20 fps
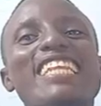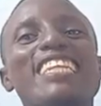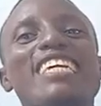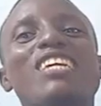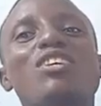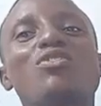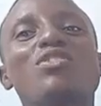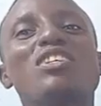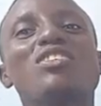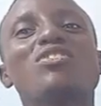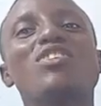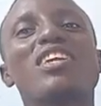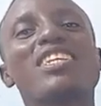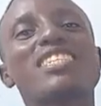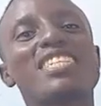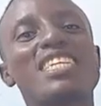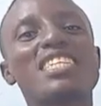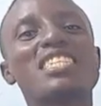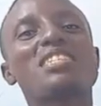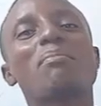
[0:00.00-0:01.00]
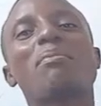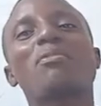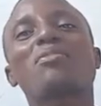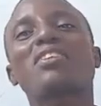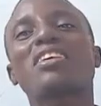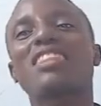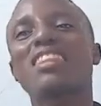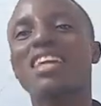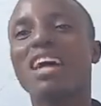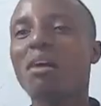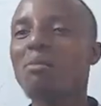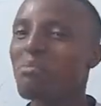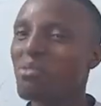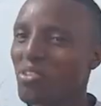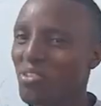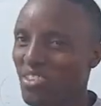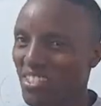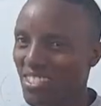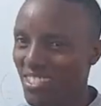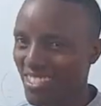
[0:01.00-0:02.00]
thing you need to understand is about the thermal
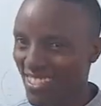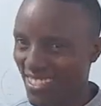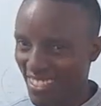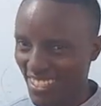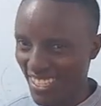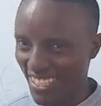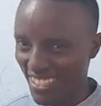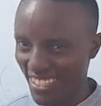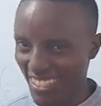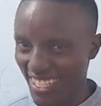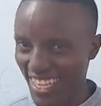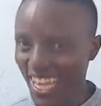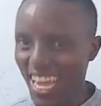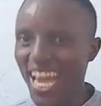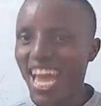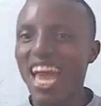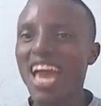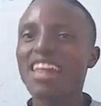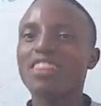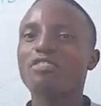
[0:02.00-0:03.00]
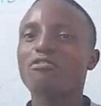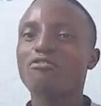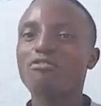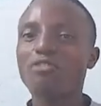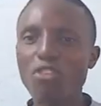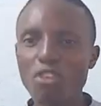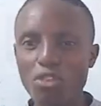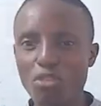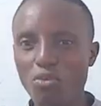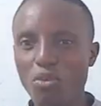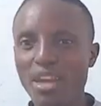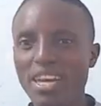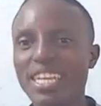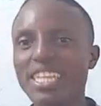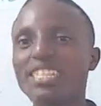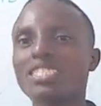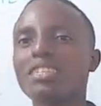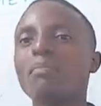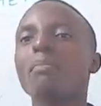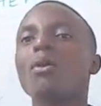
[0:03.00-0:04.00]
resistance. And the fourth one
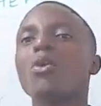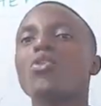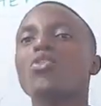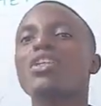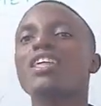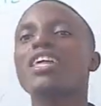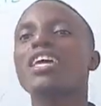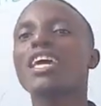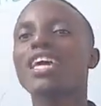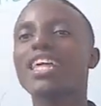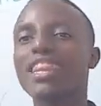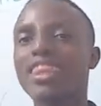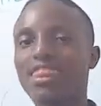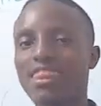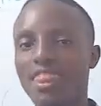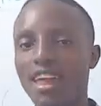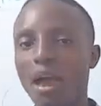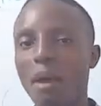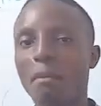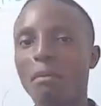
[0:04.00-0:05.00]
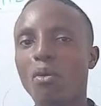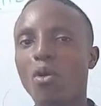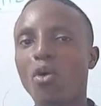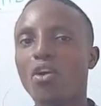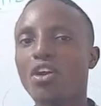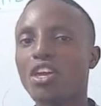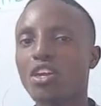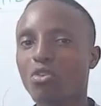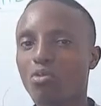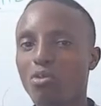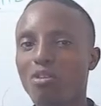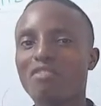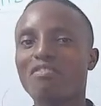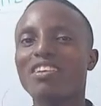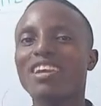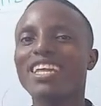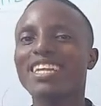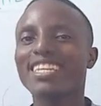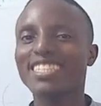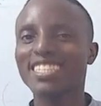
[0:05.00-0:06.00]
is about the thermal
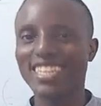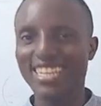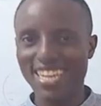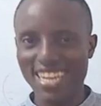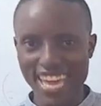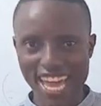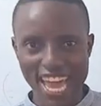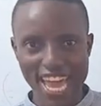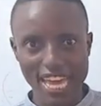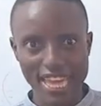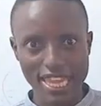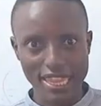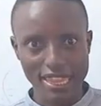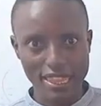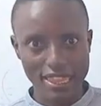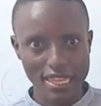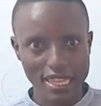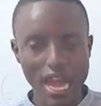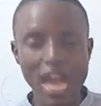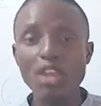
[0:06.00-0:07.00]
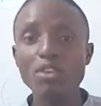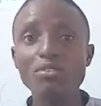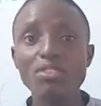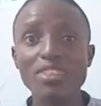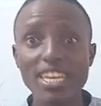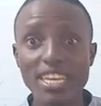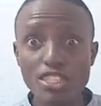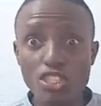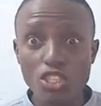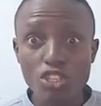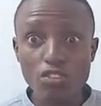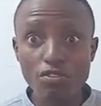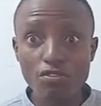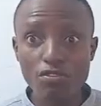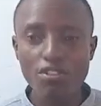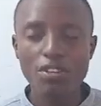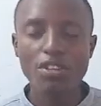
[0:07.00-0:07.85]
equivalent length. Are you there, Chief?